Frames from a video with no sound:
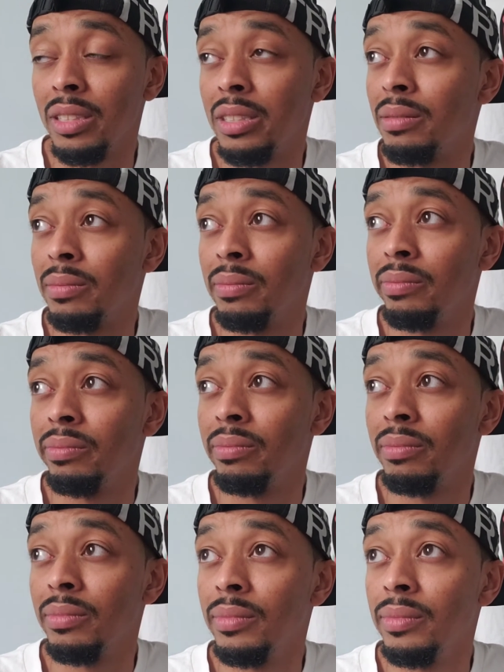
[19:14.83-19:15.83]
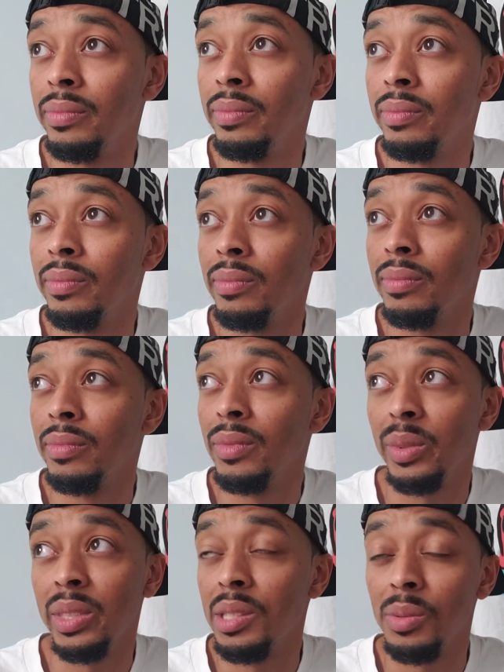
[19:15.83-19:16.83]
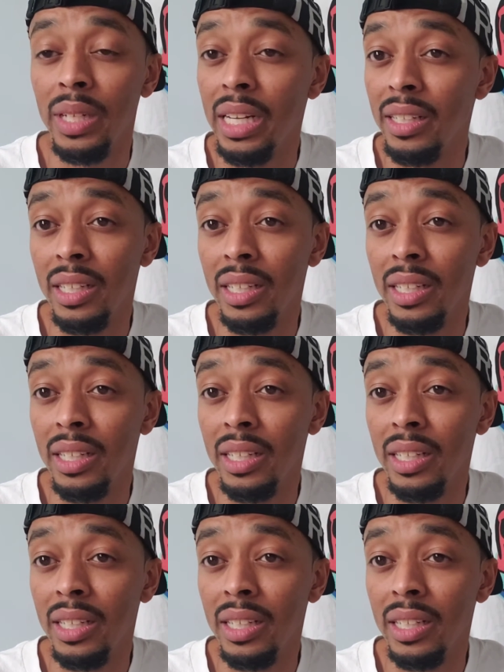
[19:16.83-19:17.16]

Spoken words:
and we just went out